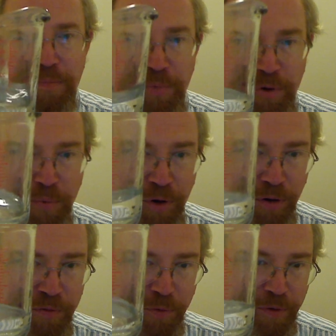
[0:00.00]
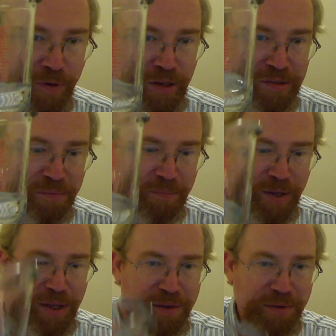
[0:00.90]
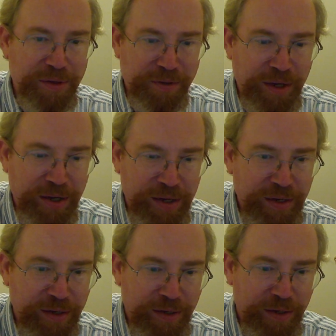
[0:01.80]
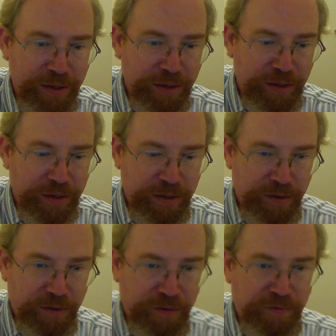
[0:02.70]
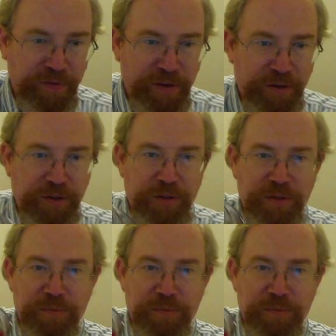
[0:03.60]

they're marked for a reason. Okay, funnel.